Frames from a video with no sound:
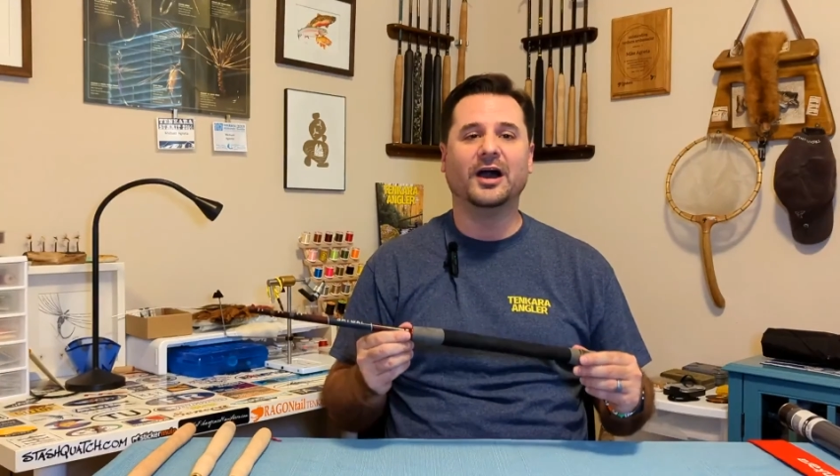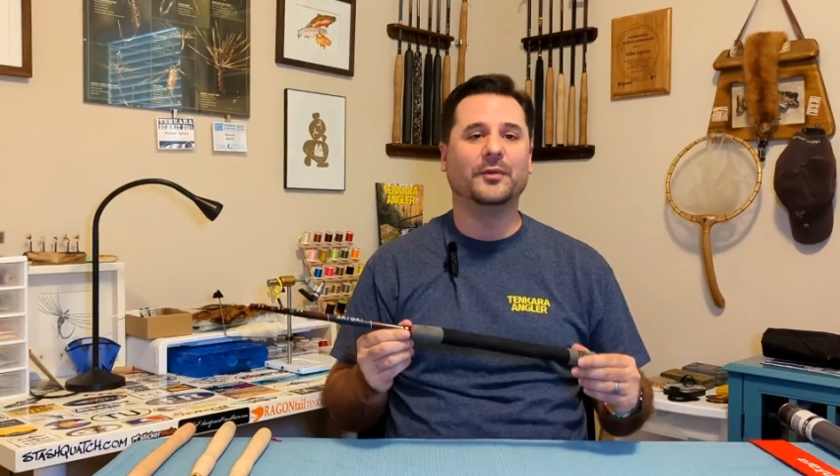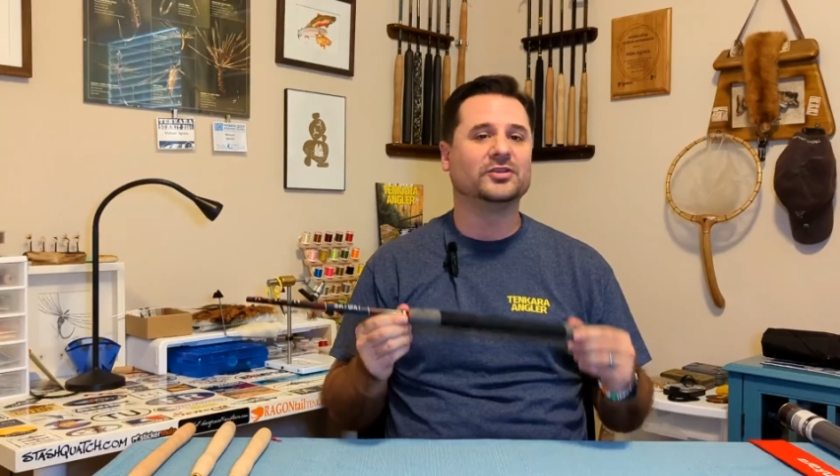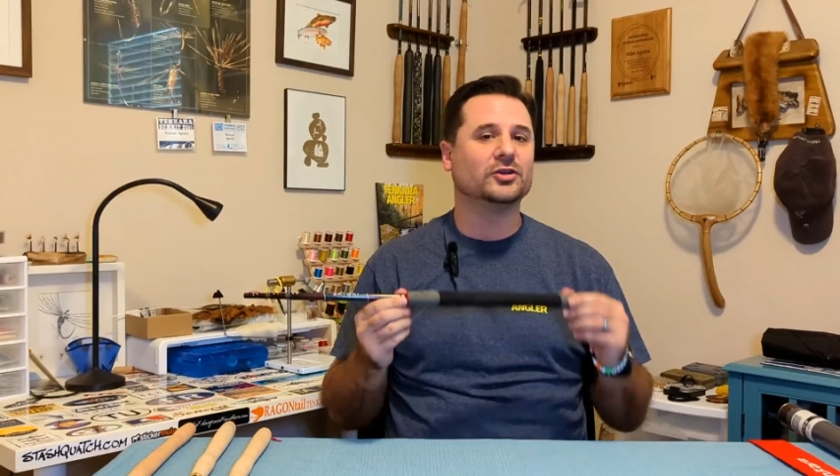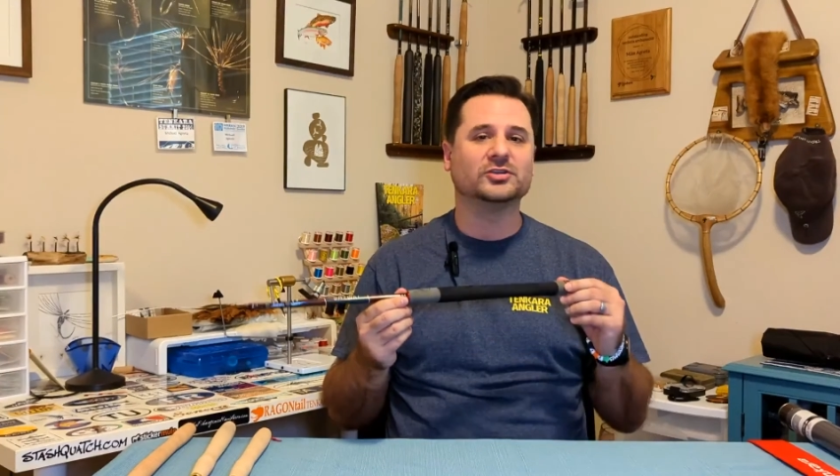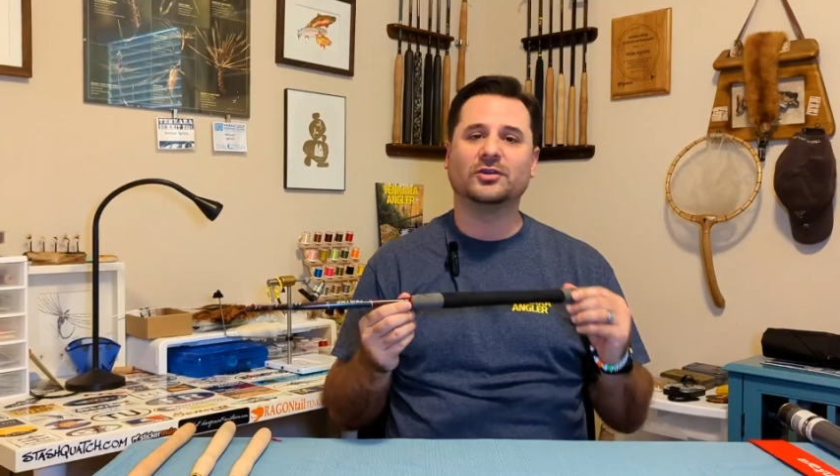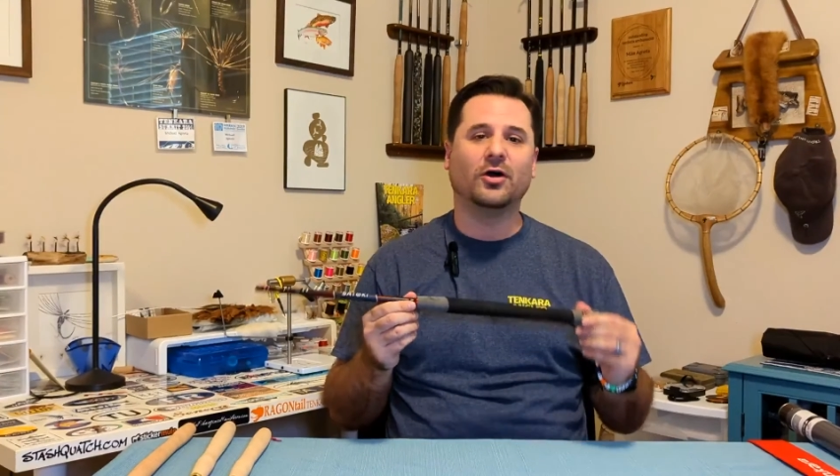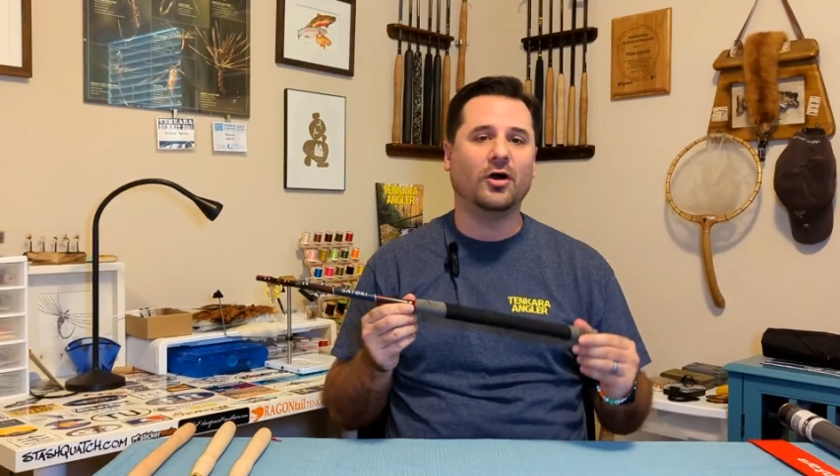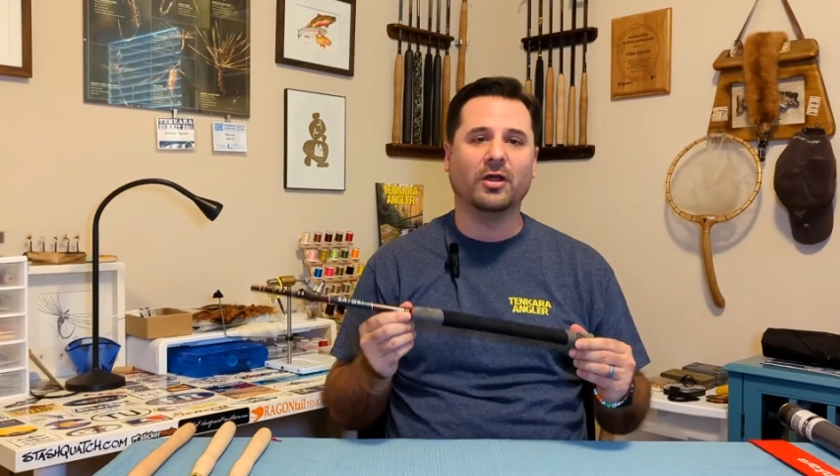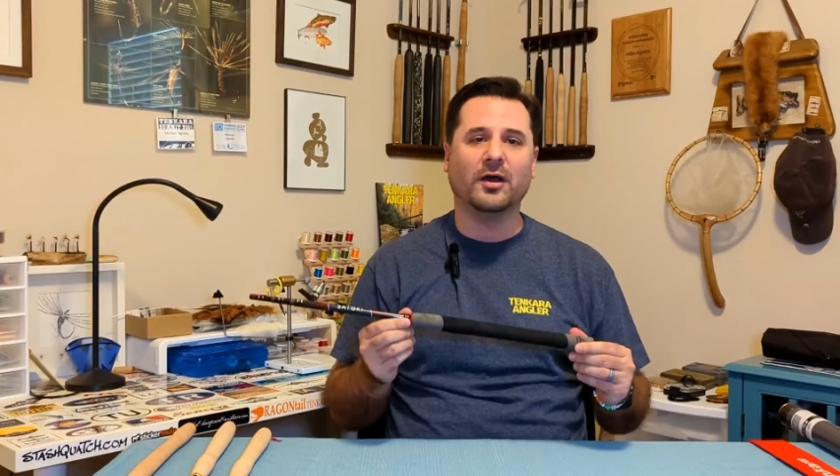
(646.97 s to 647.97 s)
It's just
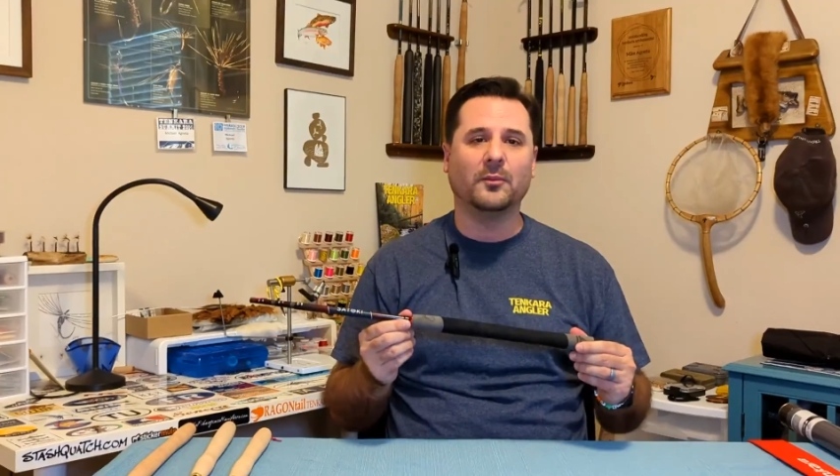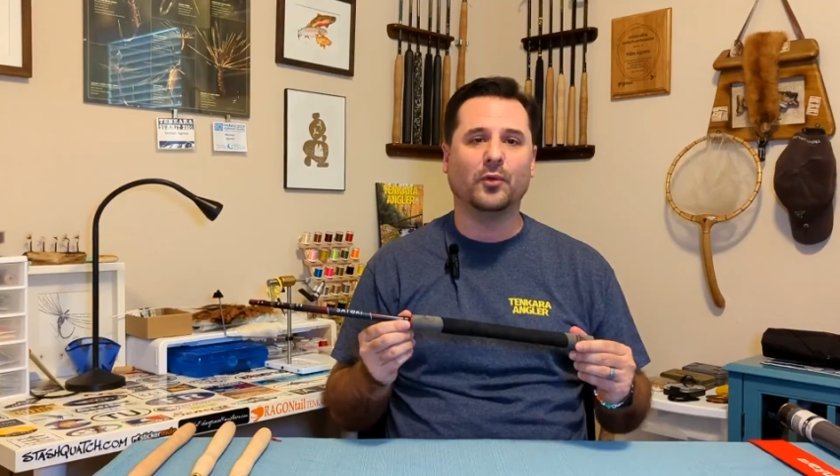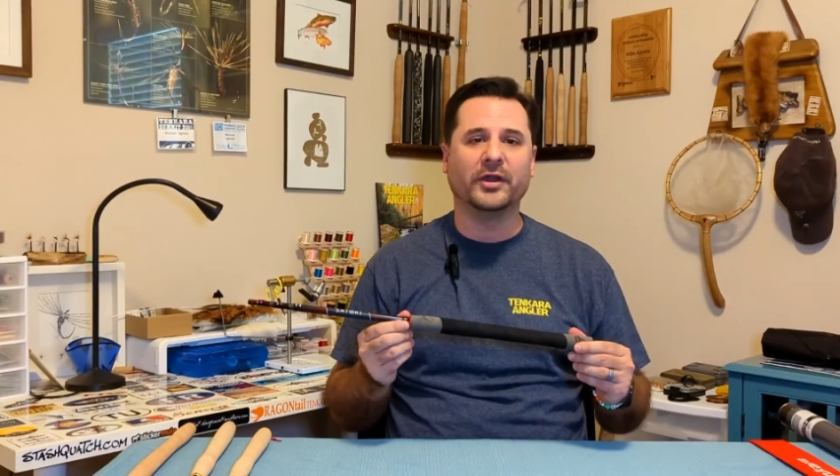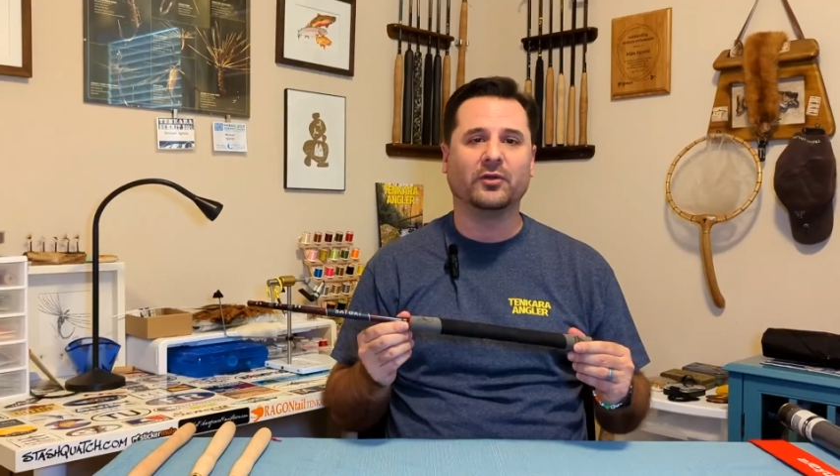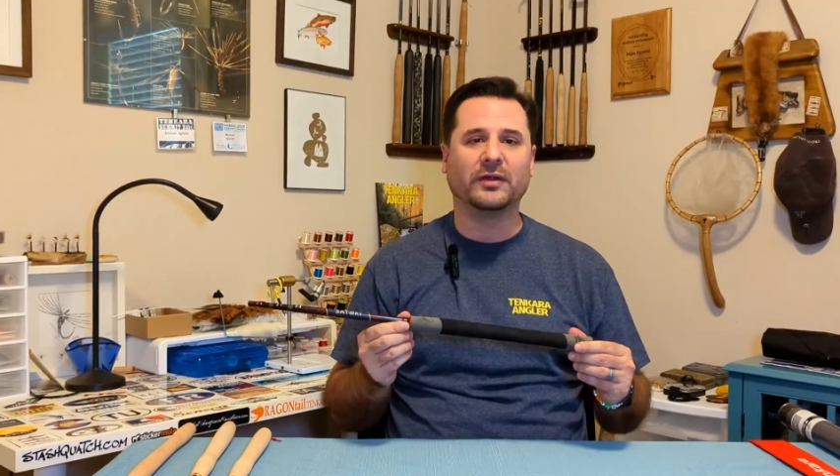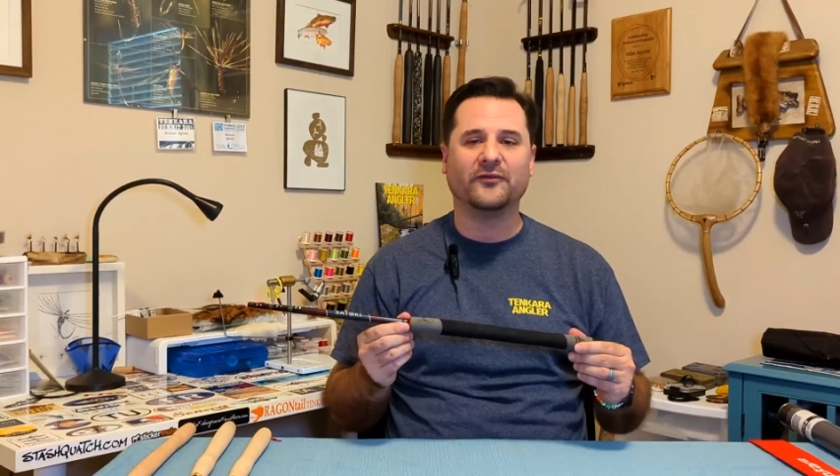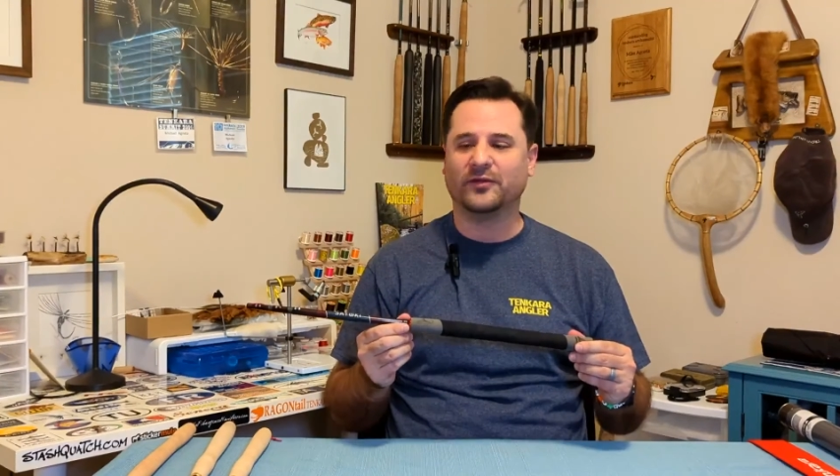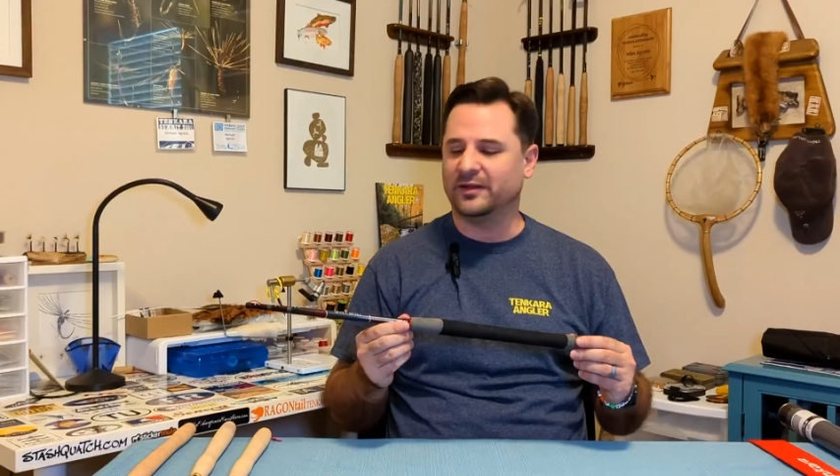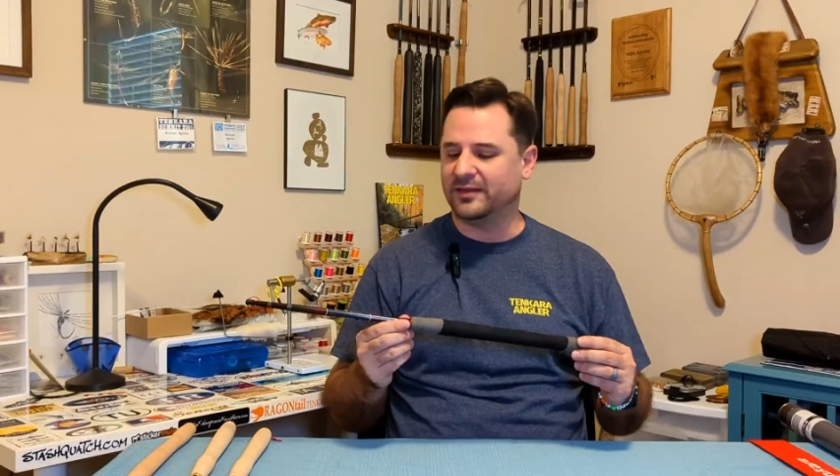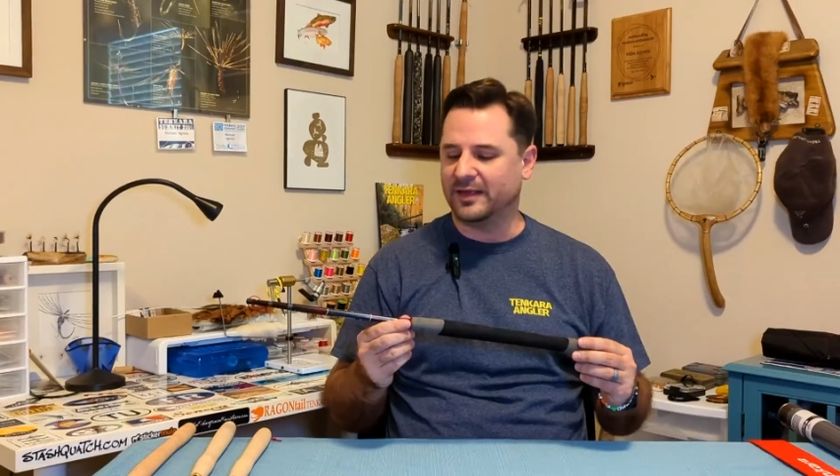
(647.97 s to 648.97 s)
all a point of
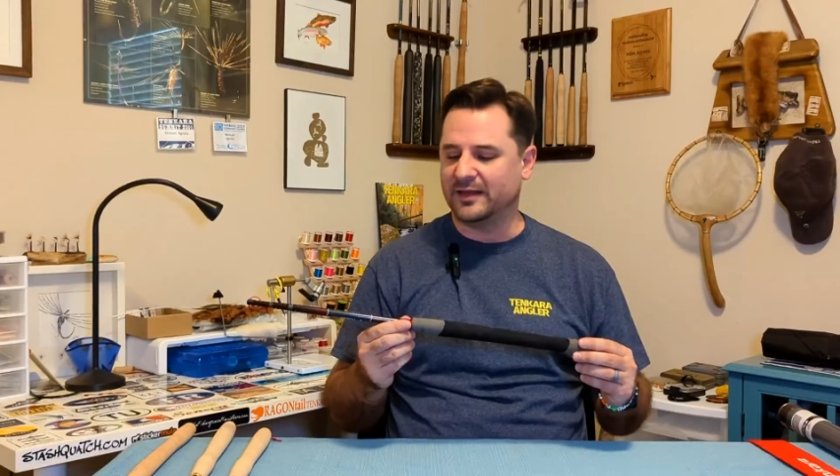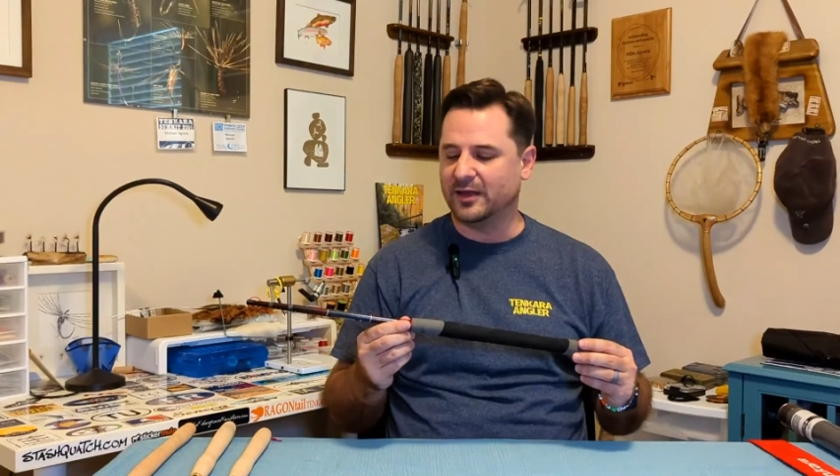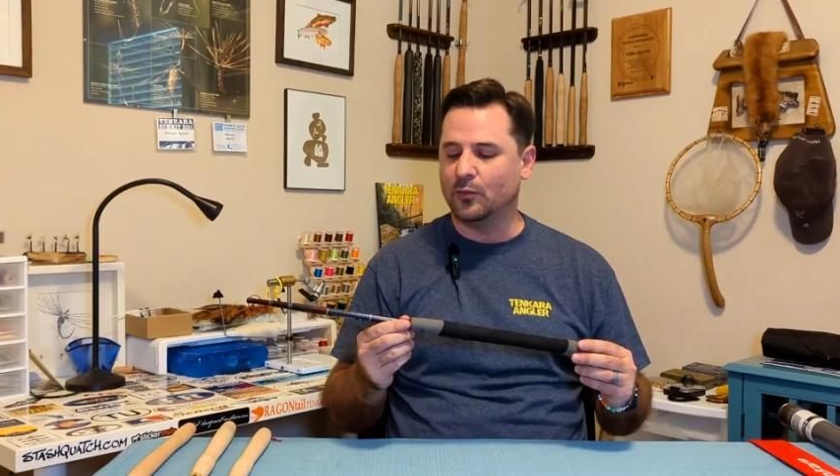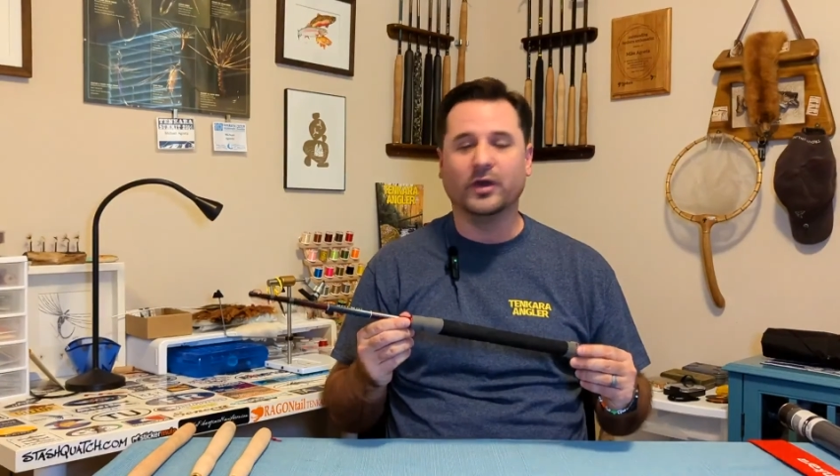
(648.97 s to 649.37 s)
reference and